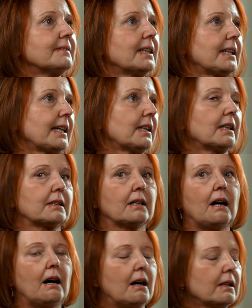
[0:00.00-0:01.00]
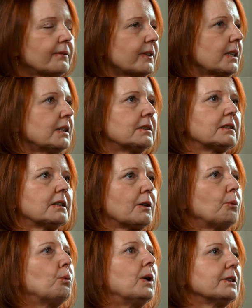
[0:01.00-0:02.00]
And I think all of the kids did a
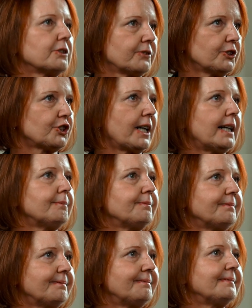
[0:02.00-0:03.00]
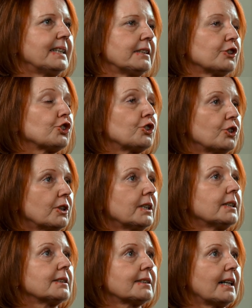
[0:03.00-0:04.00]
wonderful job. And the story
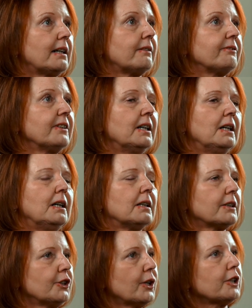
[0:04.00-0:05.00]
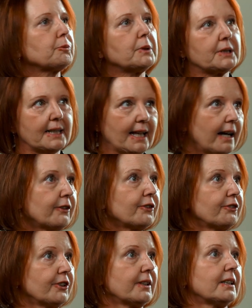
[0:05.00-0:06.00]
itself that you guys put together
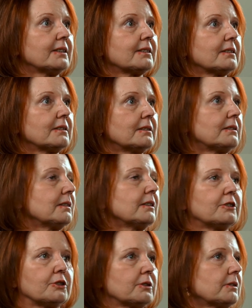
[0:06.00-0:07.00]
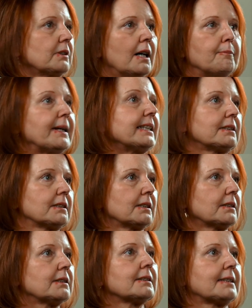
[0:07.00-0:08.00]
for this is amazing.
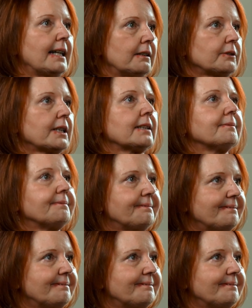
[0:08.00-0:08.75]
It's astounding.